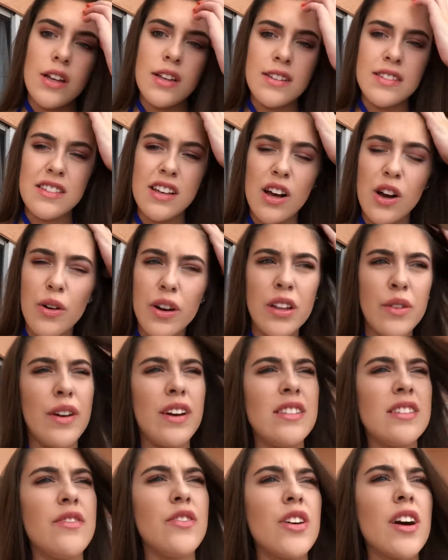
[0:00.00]
So
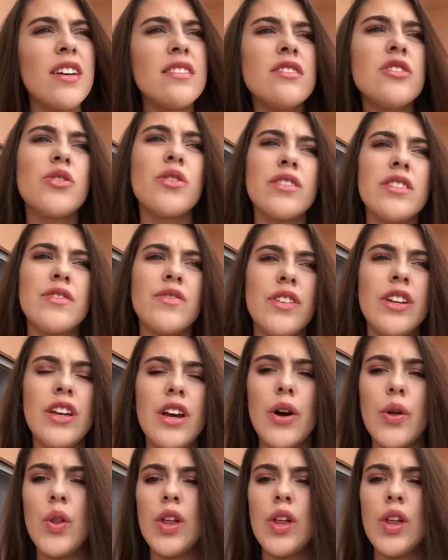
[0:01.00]
anyways, if you guys enjoyed this video,